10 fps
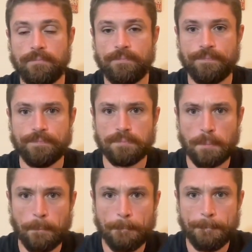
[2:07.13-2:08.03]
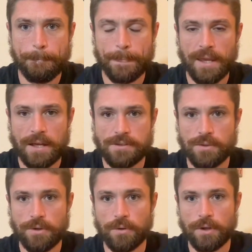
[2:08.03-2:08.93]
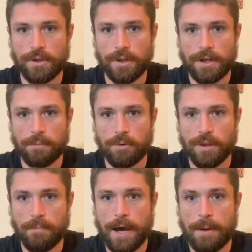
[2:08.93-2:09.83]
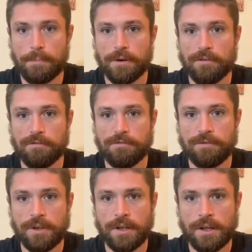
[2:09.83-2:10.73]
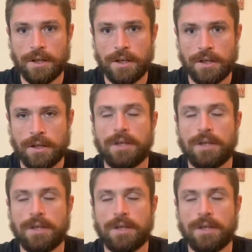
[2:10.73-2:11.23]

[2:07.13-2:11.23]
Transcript: It needs to group by the strings themselves so that we can count each string.